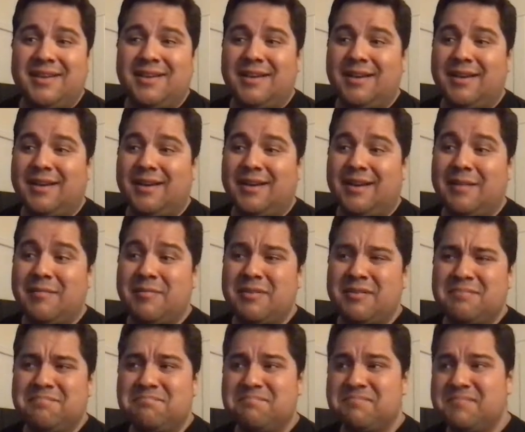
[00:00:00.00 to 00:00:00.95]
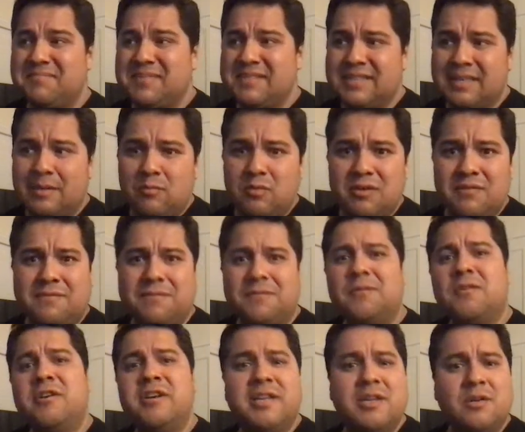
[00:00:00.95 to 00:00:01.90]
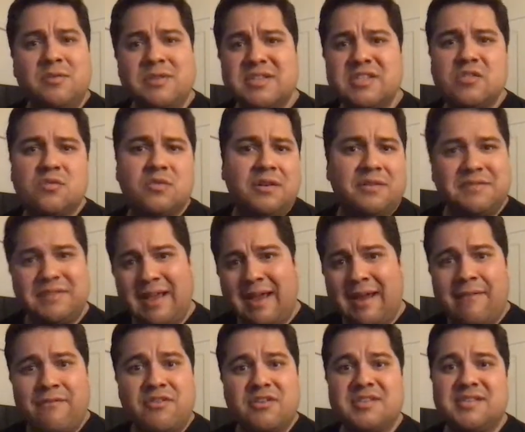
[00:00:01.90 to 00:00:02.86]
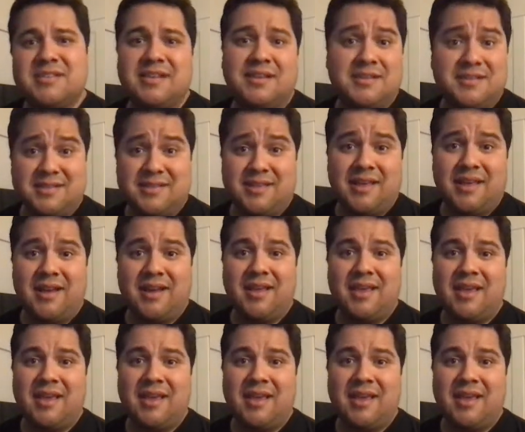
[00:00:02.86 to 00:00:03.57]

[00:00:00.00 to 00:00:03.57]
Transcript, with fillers: I've been somewhat flirting with Swift ever since then